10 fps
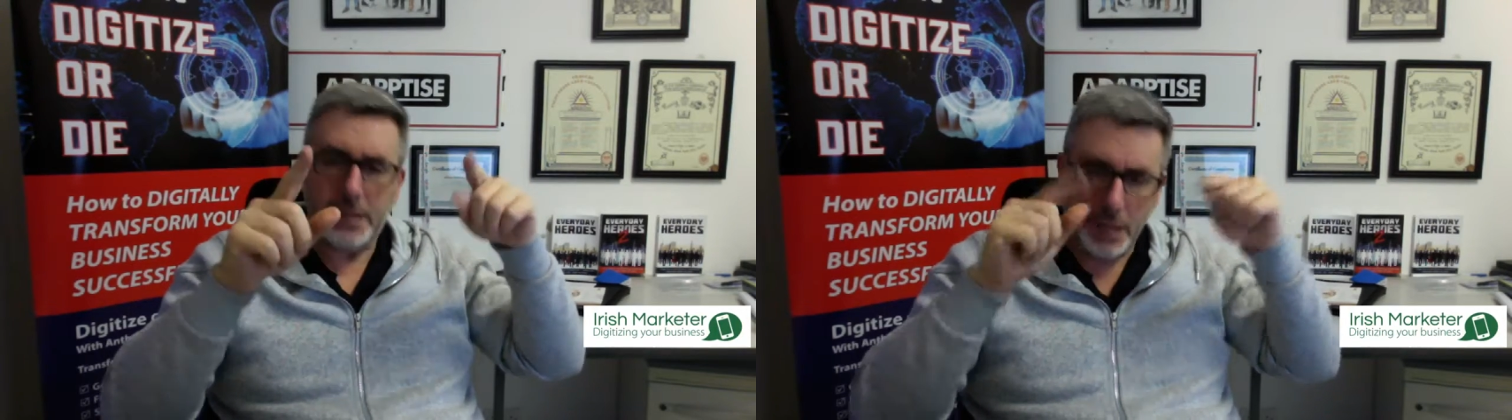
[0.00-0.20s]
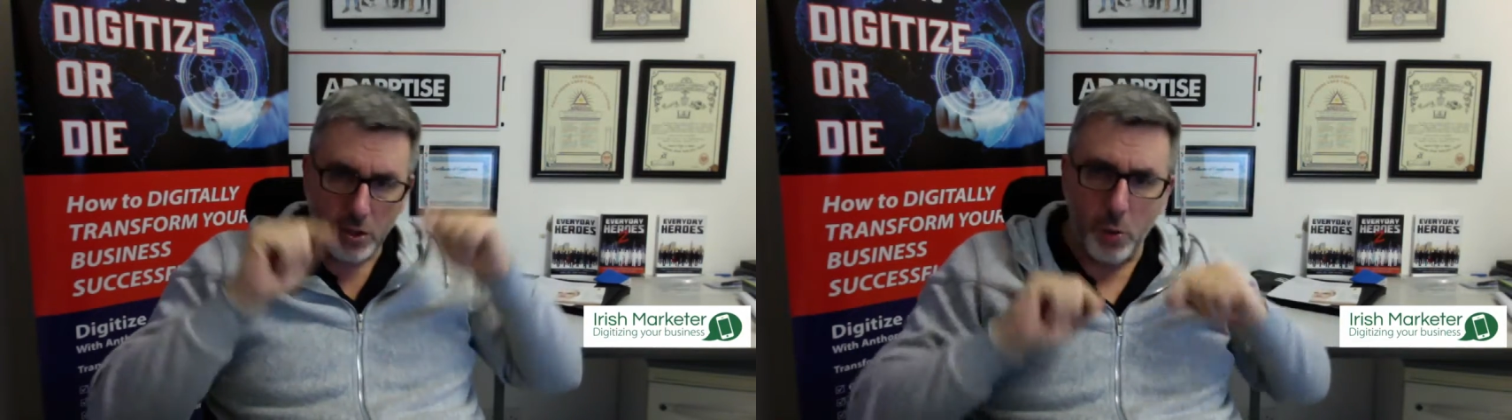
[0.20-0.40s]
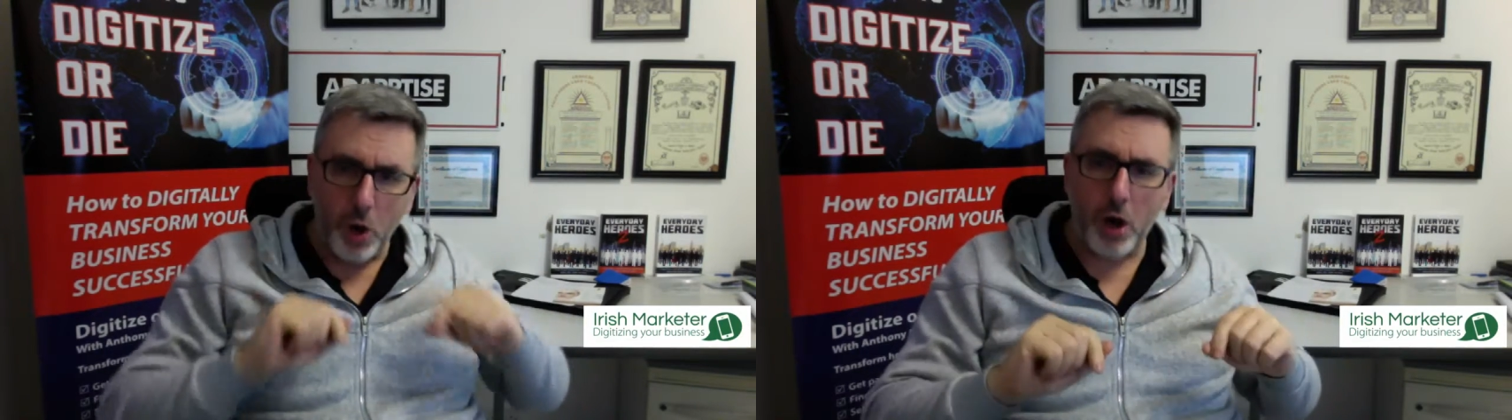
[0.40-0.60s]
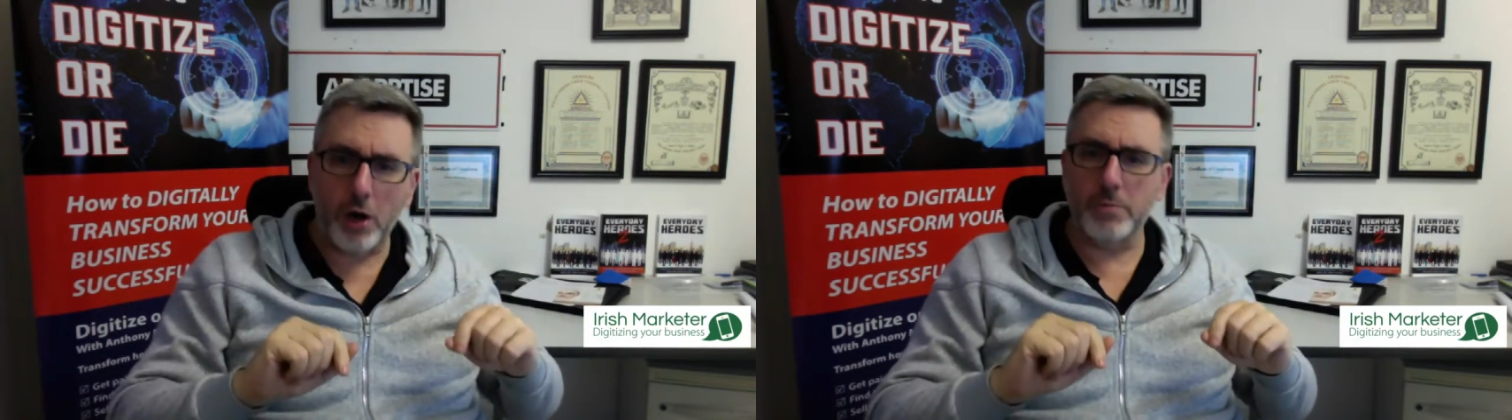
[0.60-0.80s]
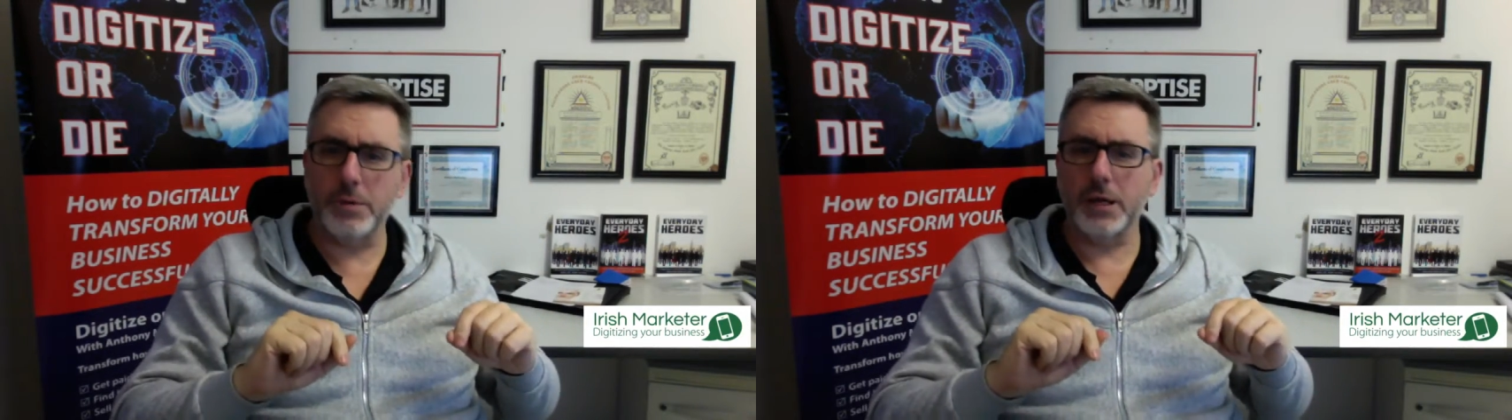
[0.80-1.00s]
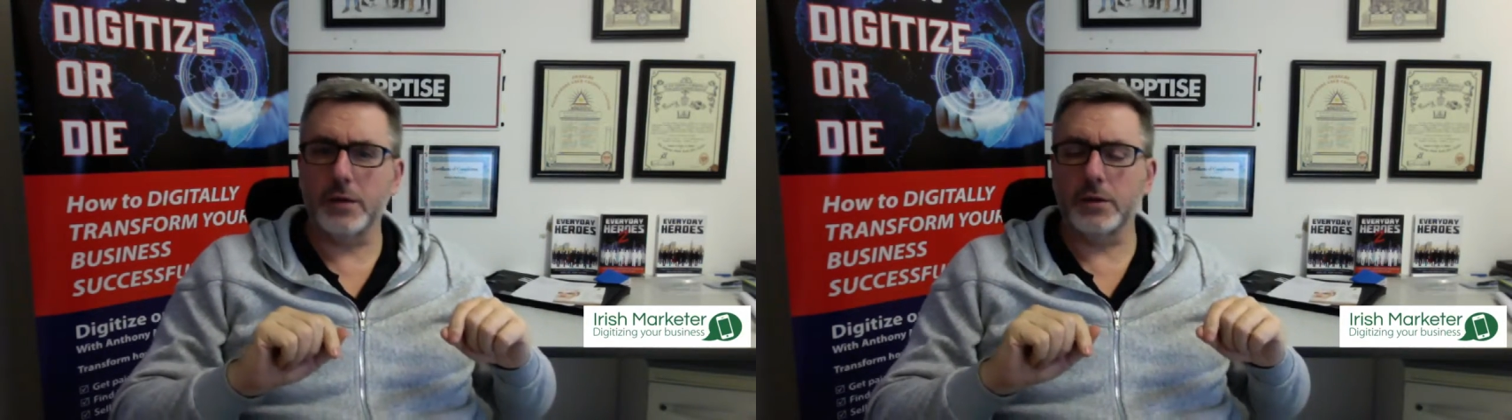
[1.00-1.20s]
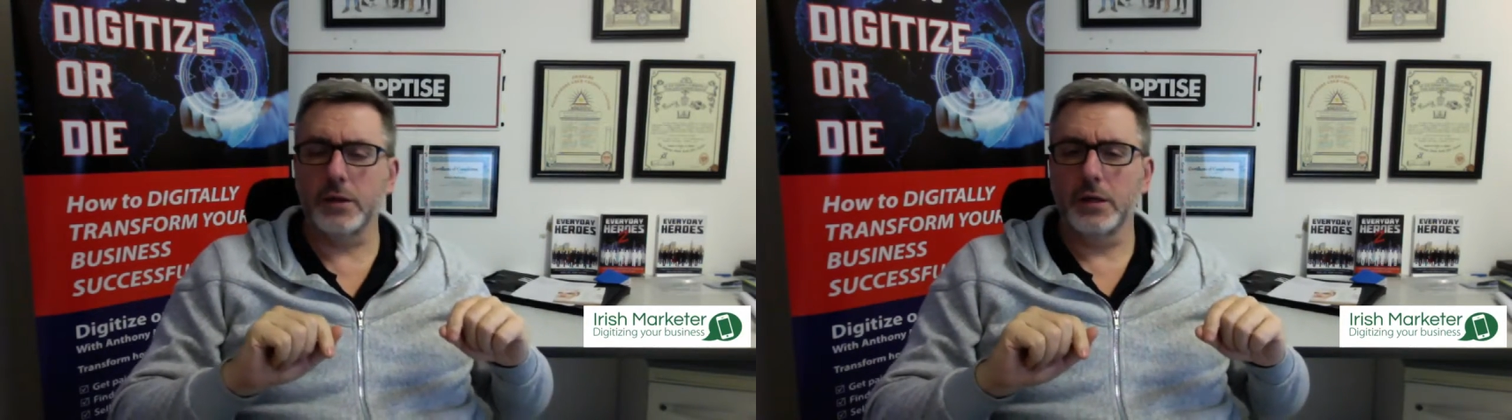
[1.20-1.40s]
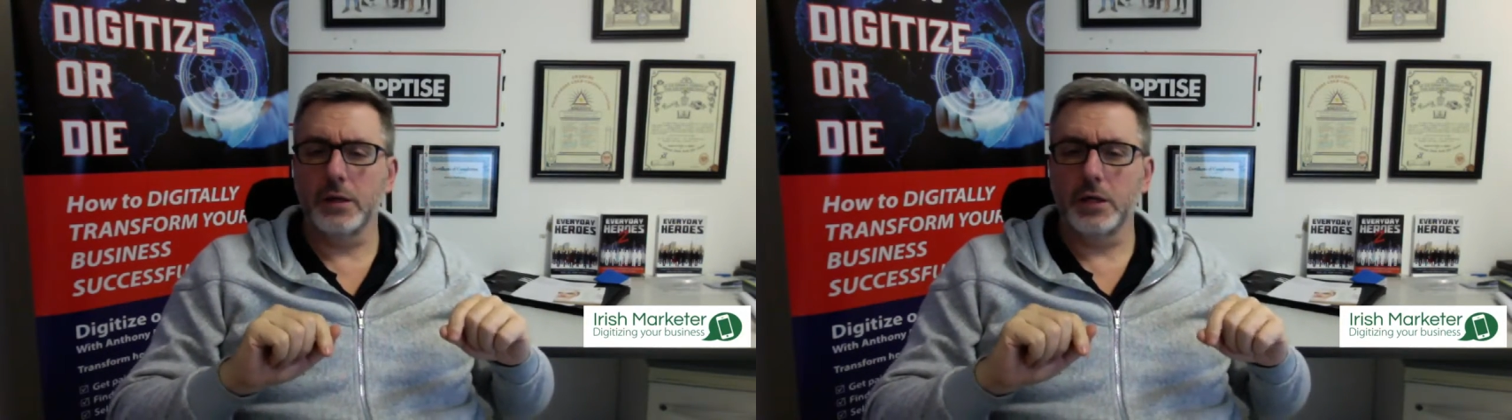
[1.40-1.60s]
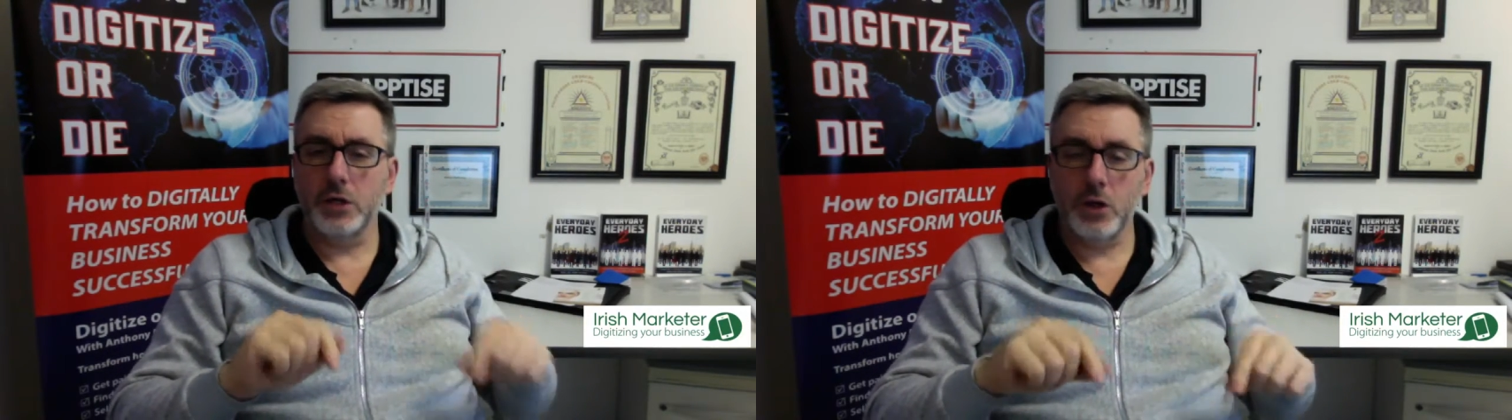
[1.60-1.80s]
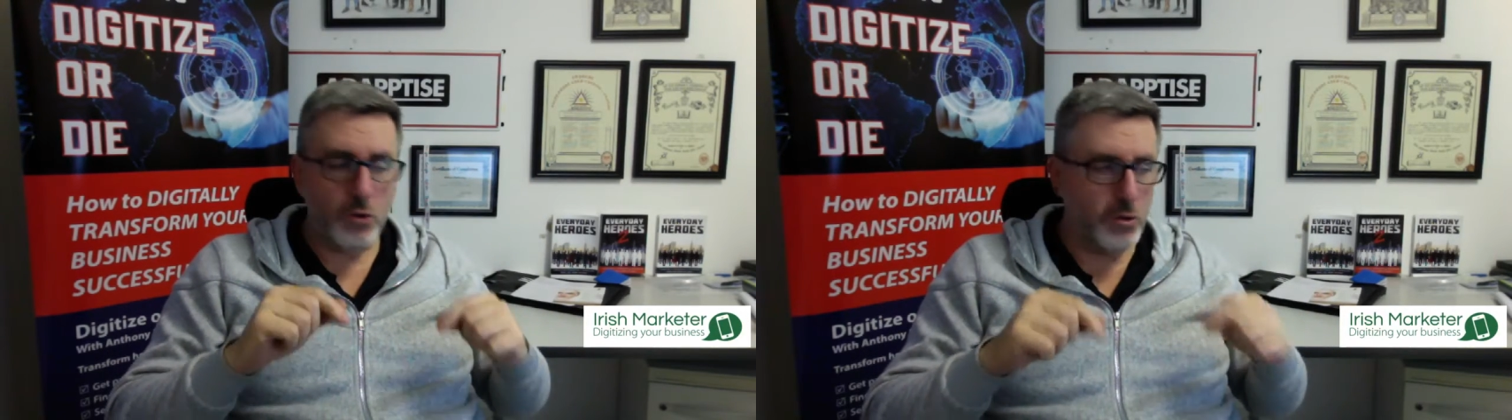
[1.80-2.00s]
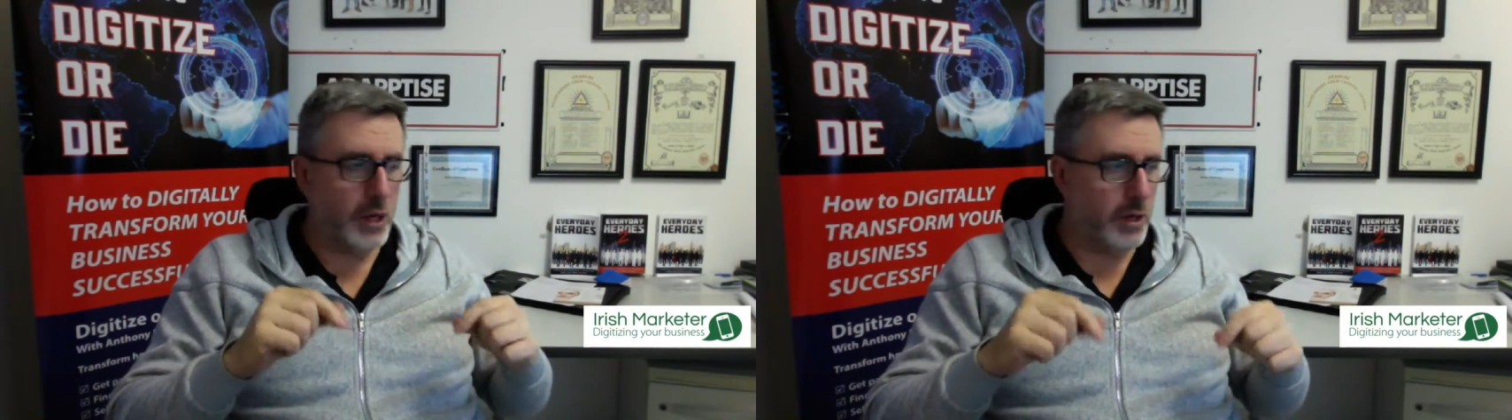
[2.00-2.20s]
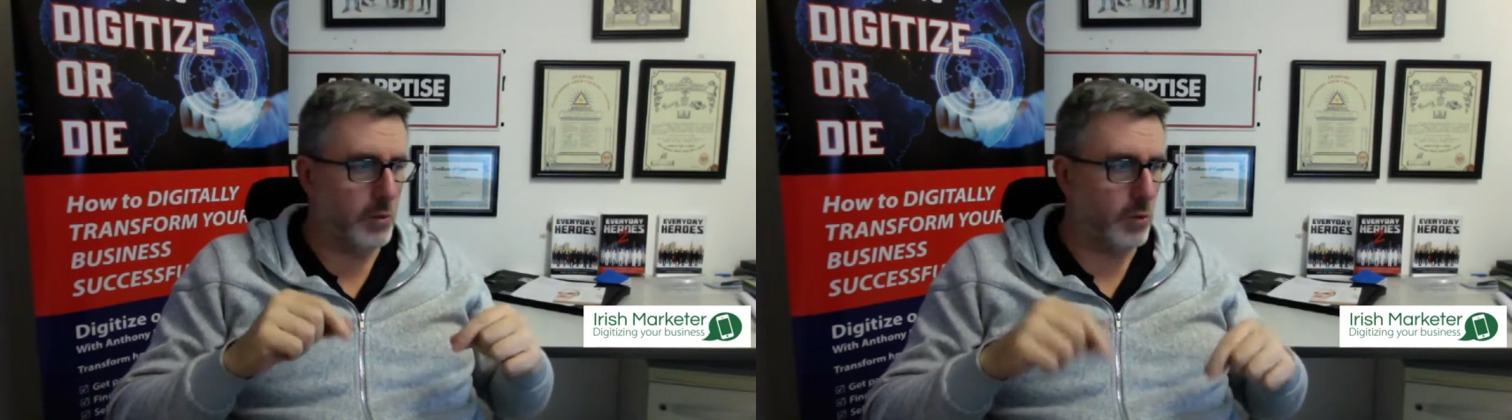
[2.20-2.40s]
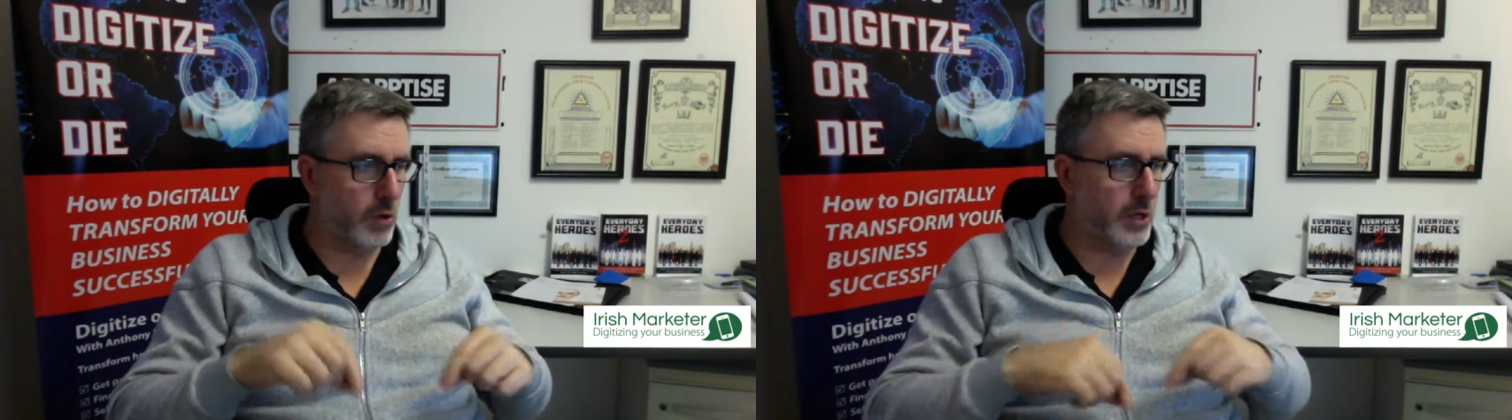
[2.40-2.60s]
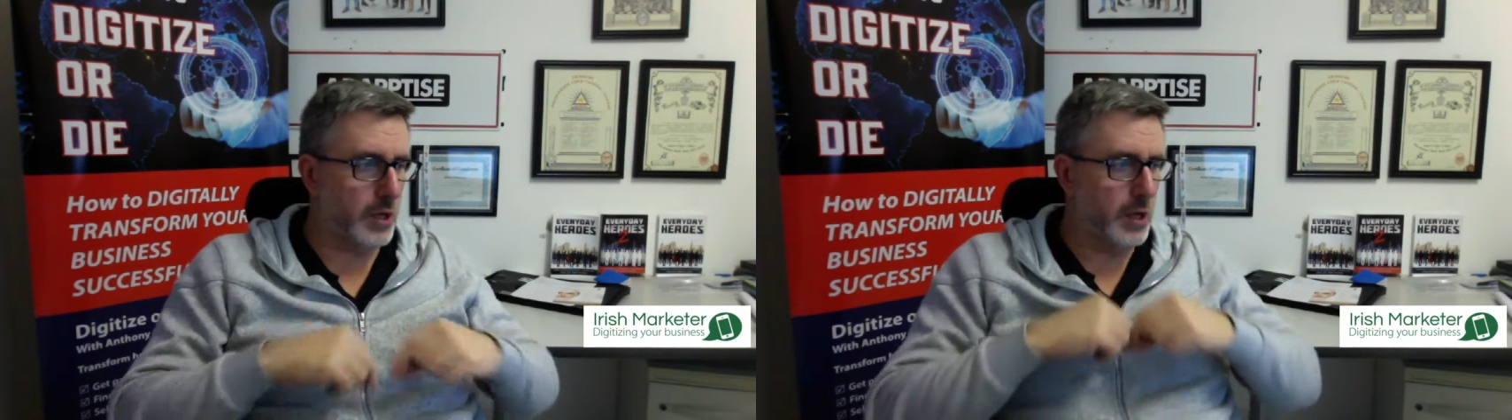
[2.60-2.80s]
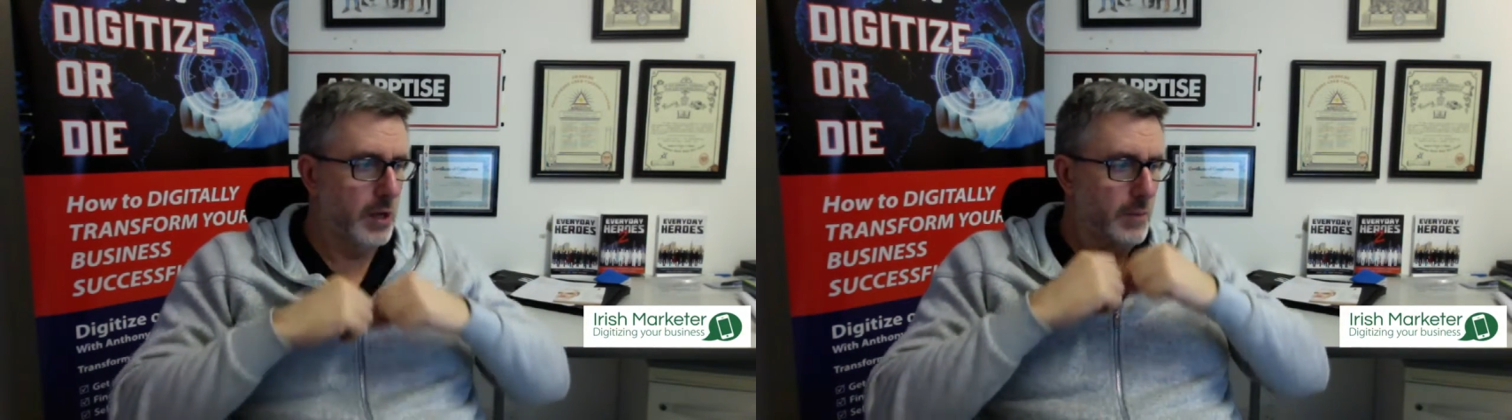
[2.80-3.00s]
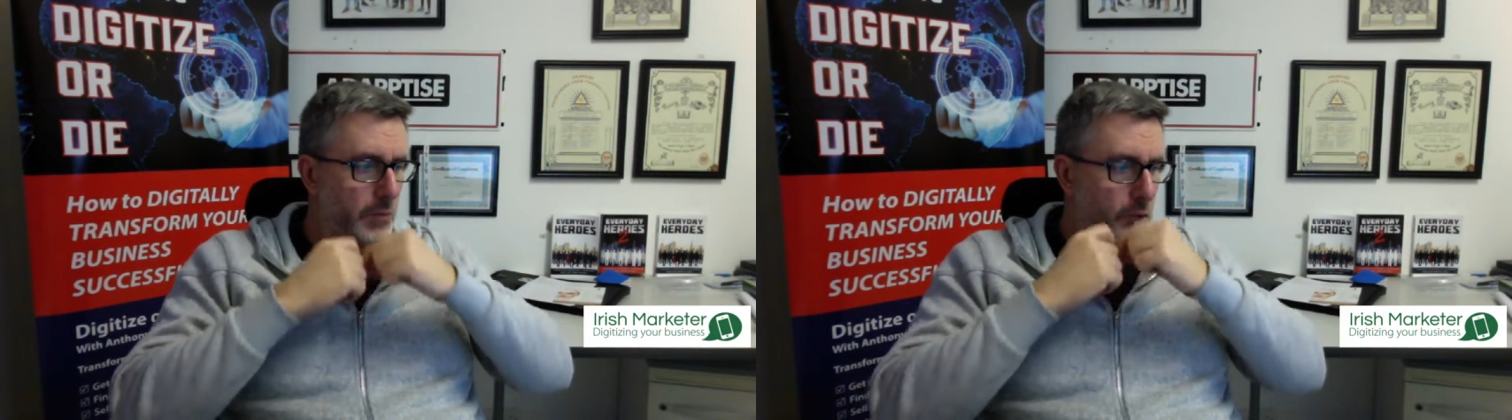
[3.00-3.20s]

Then you automate it. Know you get it working.